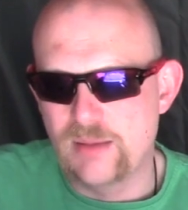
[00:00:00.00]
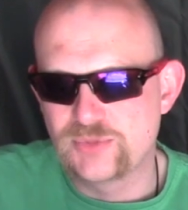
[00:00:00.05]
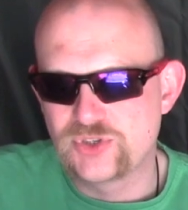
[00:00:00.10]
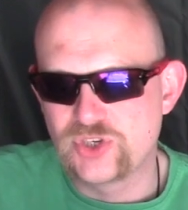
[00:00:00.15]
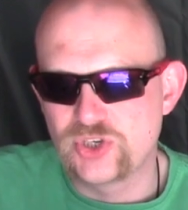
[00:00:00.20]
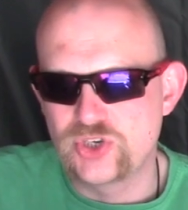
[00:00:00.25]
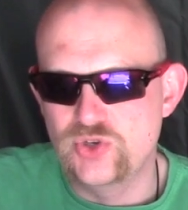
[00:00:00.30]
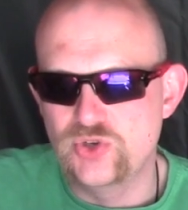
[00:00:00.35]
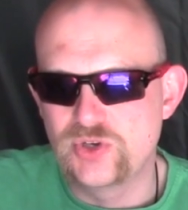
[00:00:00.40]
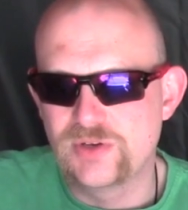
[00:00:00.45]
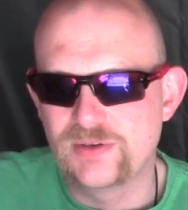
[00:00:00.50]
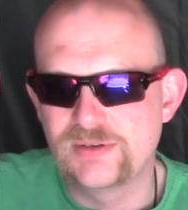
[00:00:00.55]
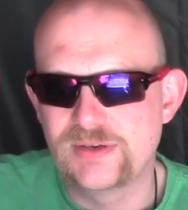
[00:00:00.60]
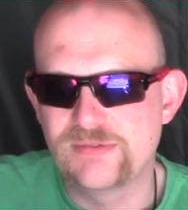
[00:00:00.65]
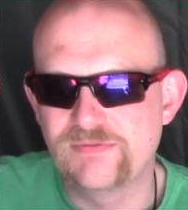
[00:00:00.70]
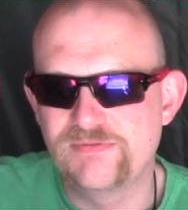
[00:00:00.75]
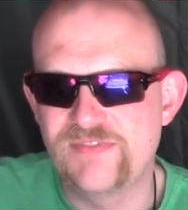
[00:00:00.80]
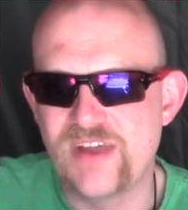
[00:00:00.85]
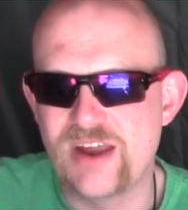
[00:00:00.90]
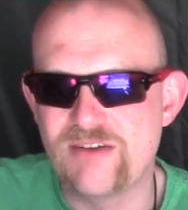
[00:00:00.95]
so you
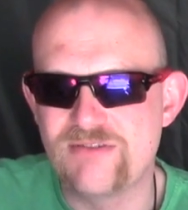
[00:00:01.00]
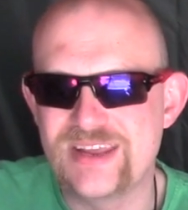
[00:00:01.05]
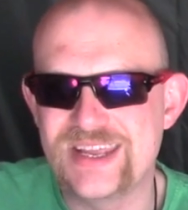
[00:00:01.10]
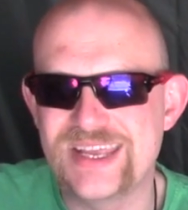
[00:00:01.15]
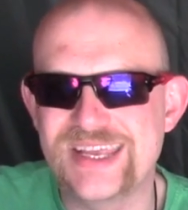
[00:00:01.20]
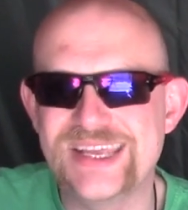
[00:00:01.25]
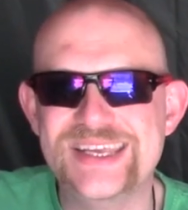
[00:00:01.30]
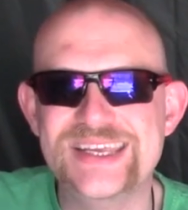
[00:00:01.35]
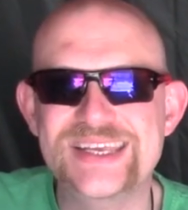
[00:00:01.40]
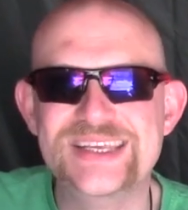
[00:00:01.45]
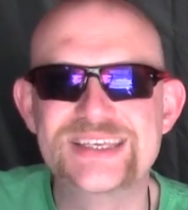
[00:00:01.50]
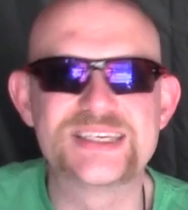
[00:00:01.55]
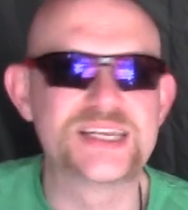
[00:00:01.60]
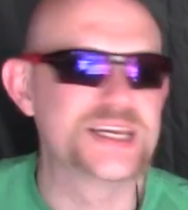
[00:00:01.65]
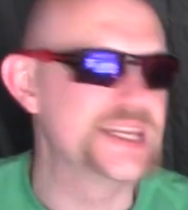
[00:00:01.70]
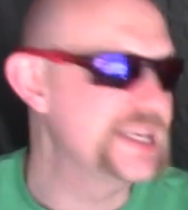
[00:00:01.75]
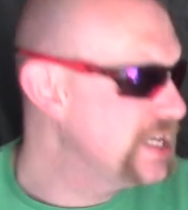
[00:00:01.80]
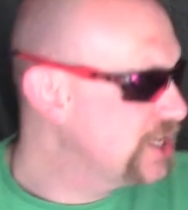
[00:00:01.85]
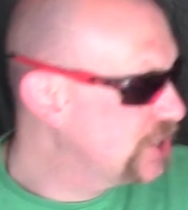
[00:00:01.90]
can very easily